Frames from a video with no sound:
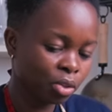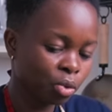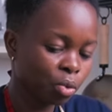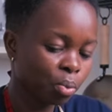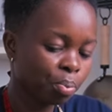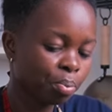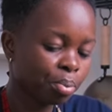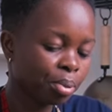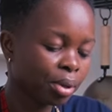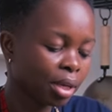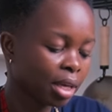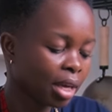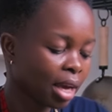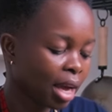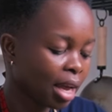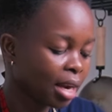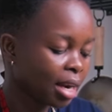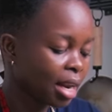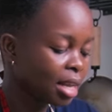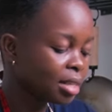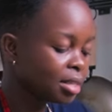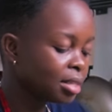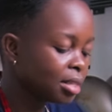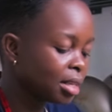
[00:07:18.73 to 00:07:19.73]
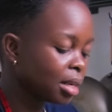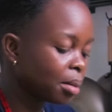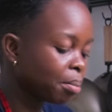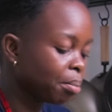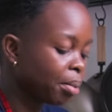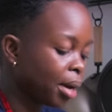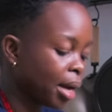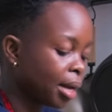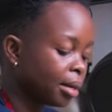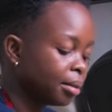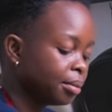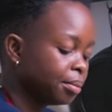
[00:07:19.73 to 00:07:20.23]
you pick a non-stick
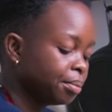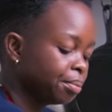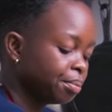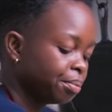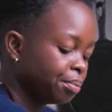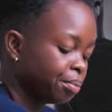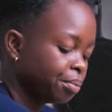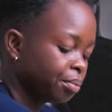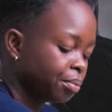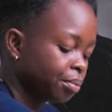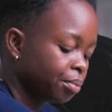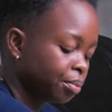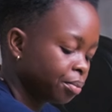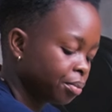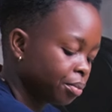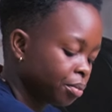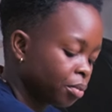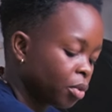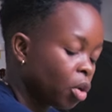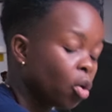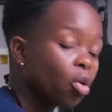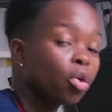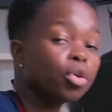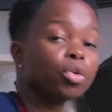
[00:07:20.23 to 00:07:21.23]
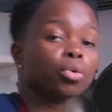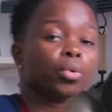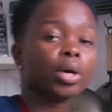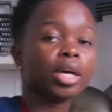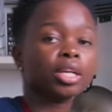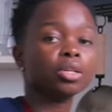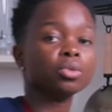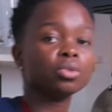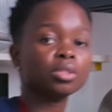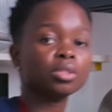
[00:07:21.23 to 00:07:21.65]
pan or you can